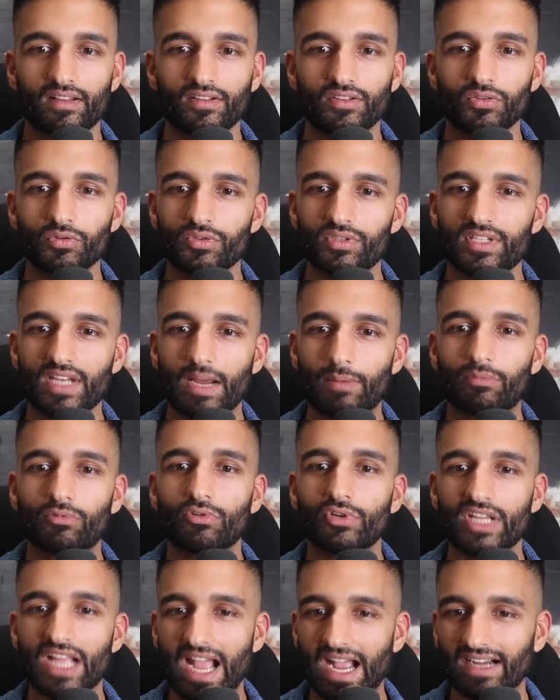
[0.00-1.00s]
you stop
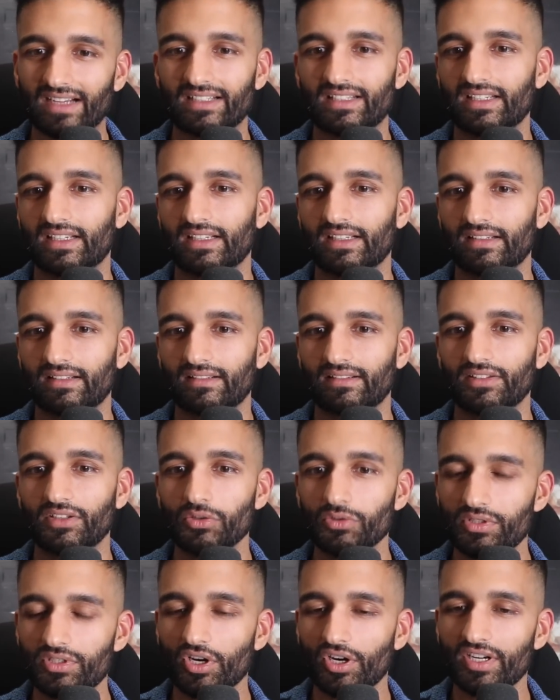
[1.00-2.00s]
reacting.
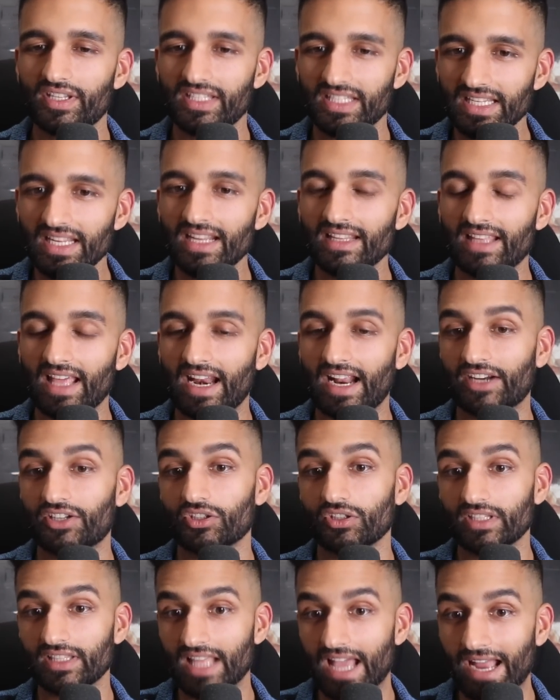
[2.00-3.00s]
You start seeing that
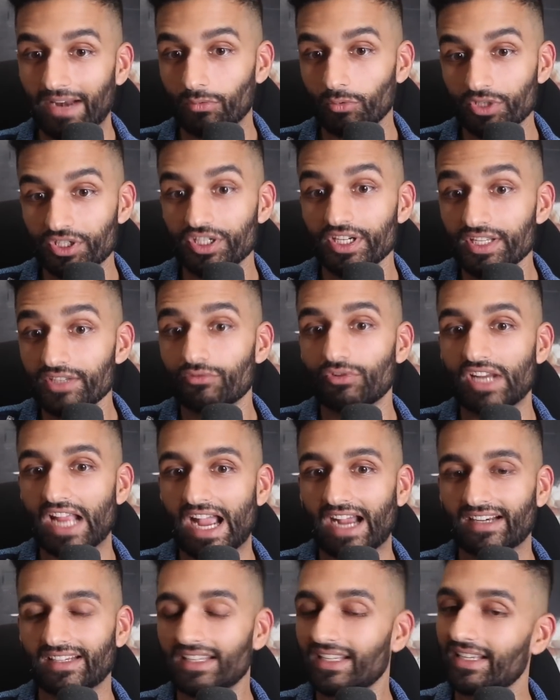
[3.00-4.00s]
actually that which is
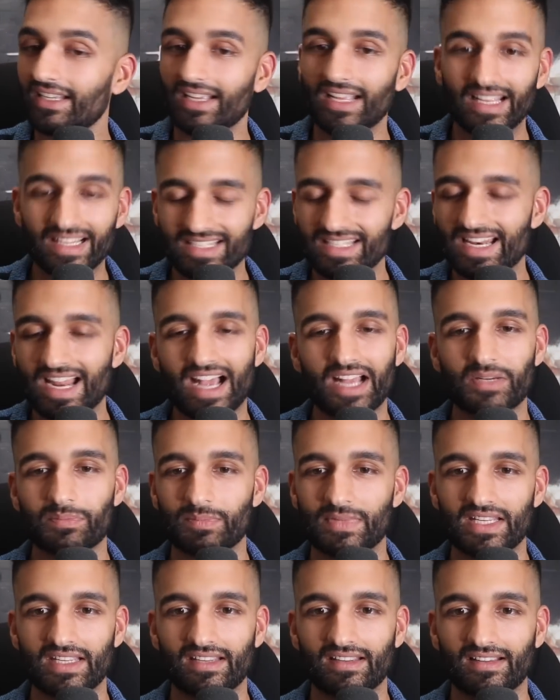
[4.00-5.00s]
reacting is not
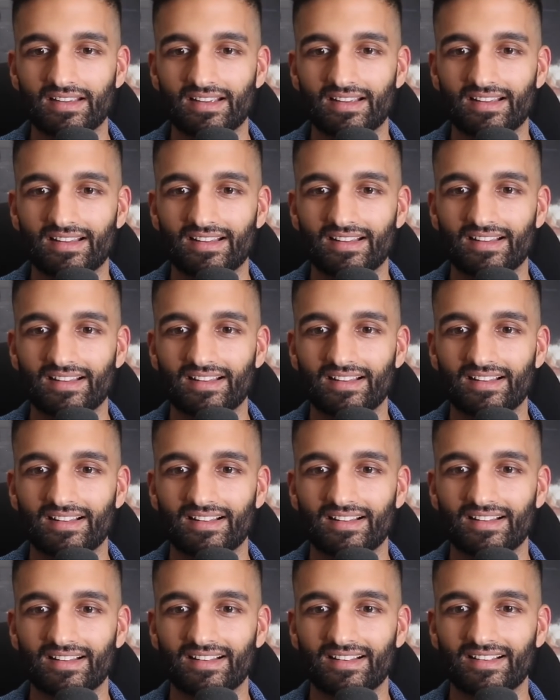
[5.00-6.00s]
me.
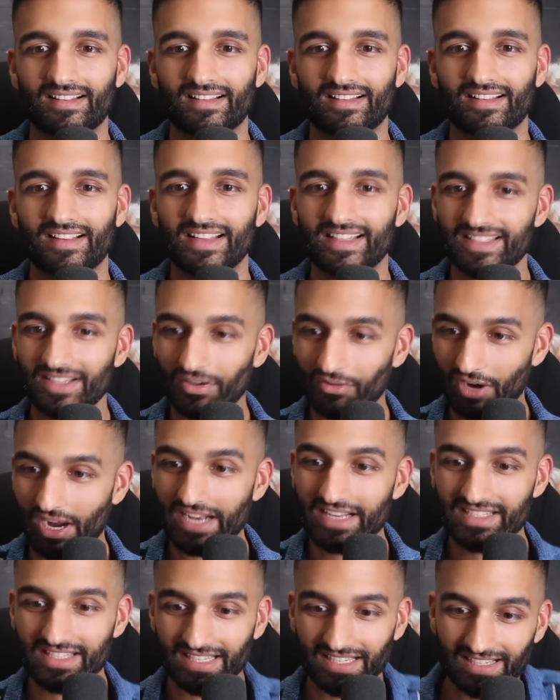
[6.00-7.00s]
It's
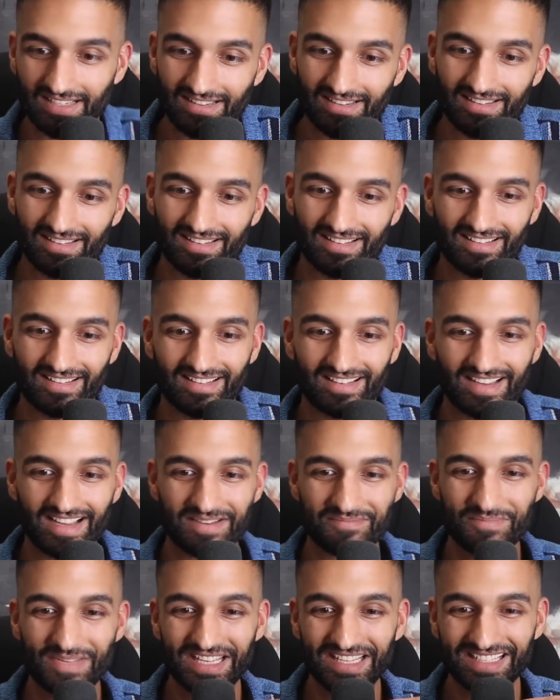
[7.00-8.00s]
arising
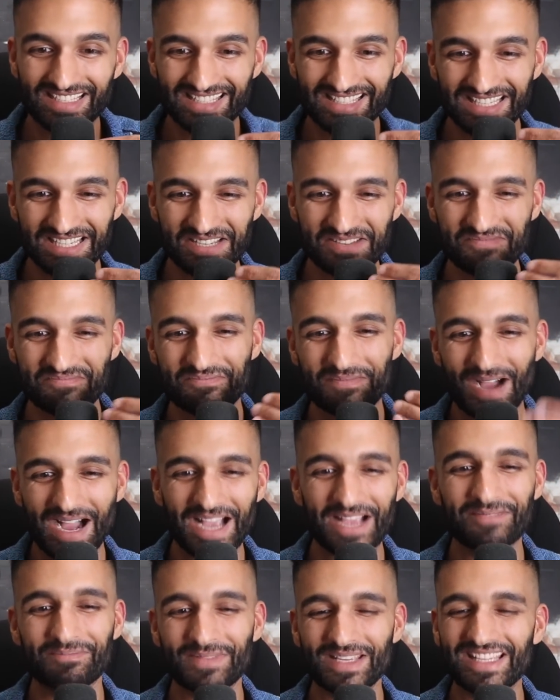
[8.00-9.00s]
and being seen
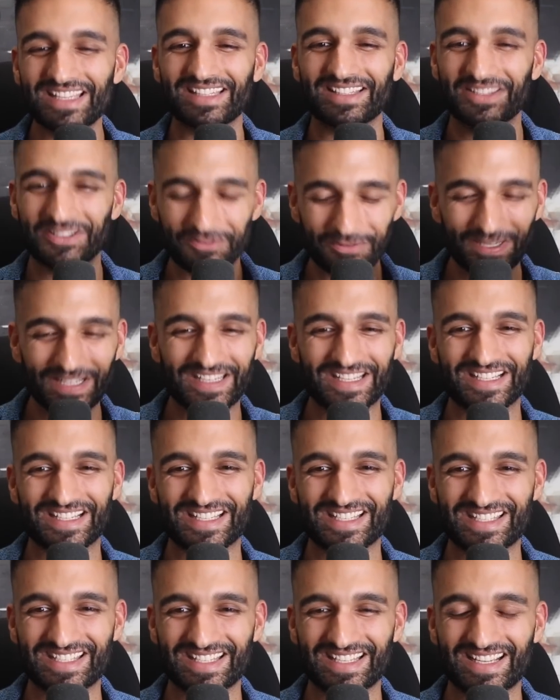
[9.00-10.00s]
by me, the
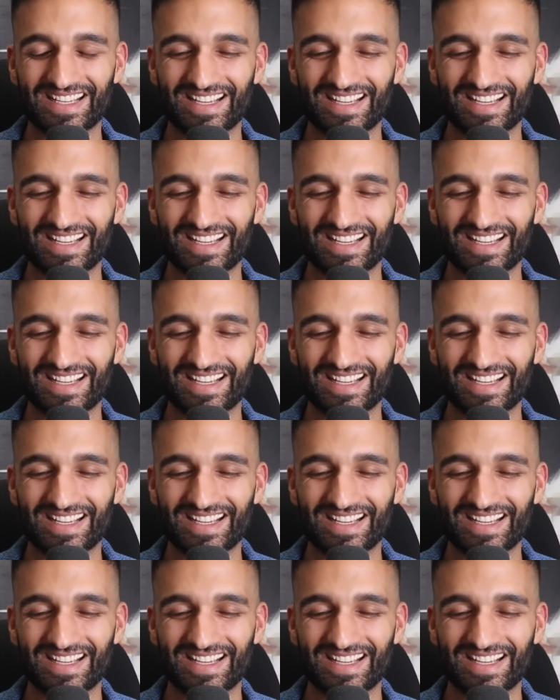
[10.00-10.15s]
witness.